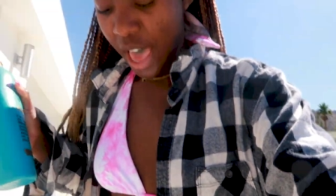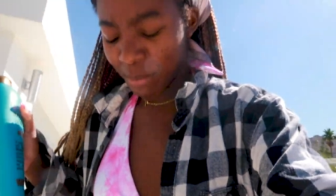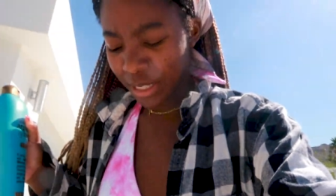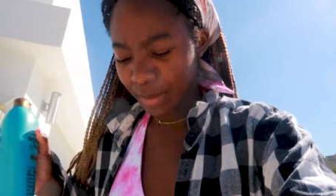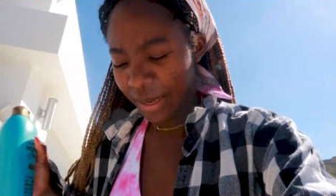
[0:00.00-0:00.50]

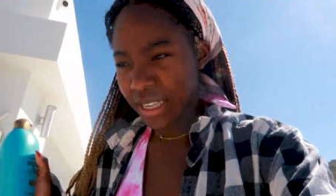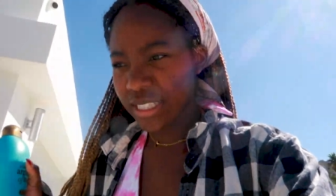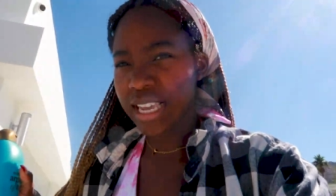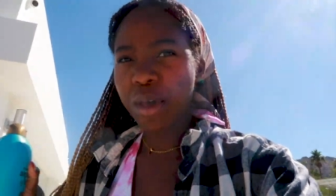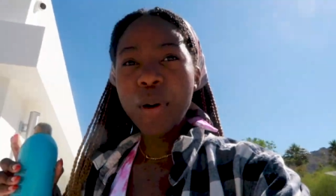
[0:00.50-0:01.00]
I'm expecting
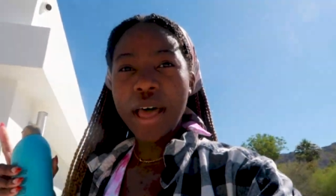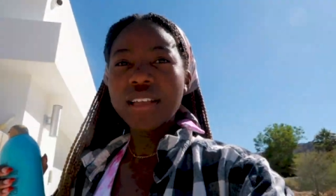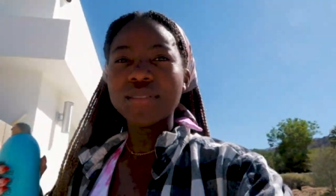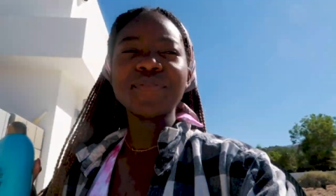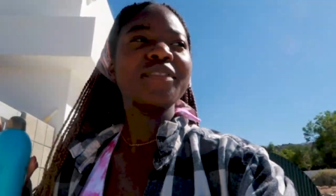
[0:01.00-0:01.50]
to get
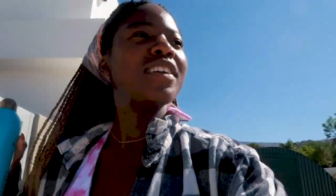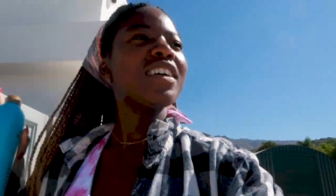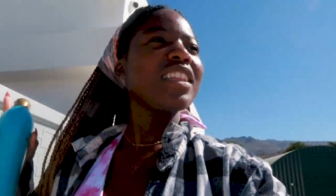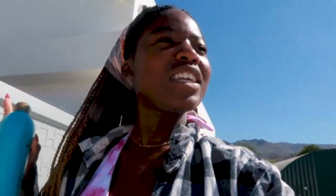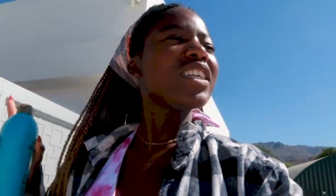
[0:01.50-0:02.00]
wet,
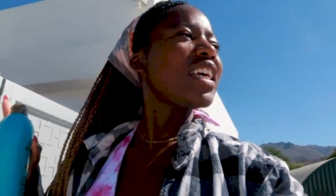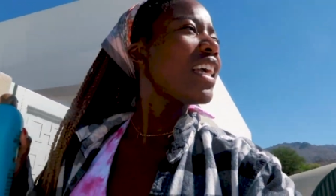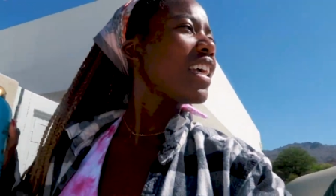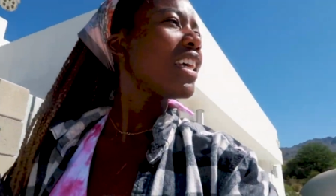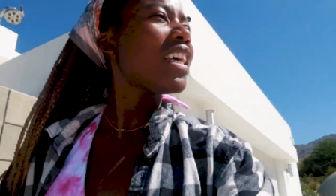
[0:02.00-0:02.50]
clearly.